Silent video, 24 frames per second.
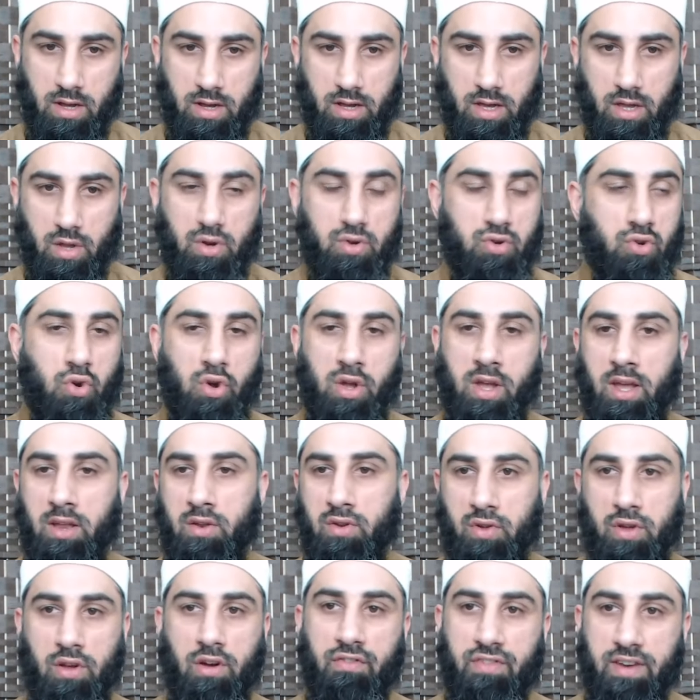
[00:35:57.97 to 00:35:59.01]
You know, talking
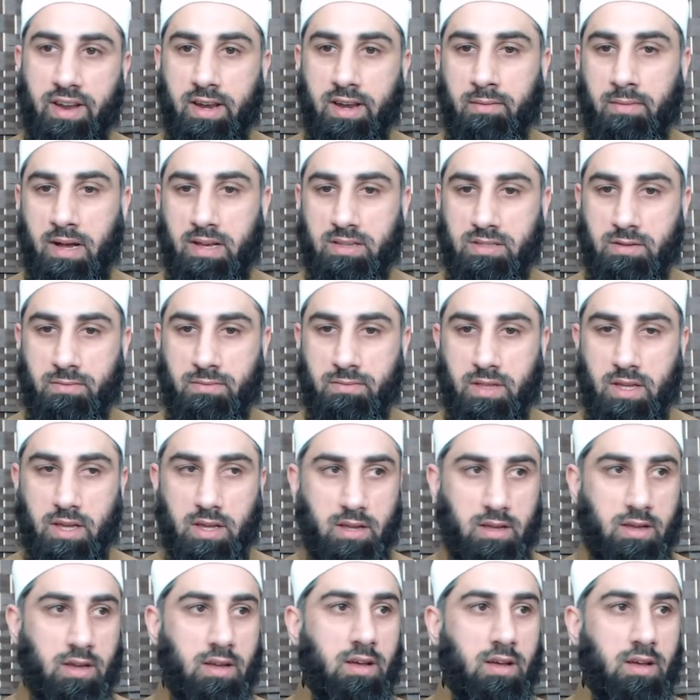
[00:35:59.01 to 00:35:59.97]
to your friend about something,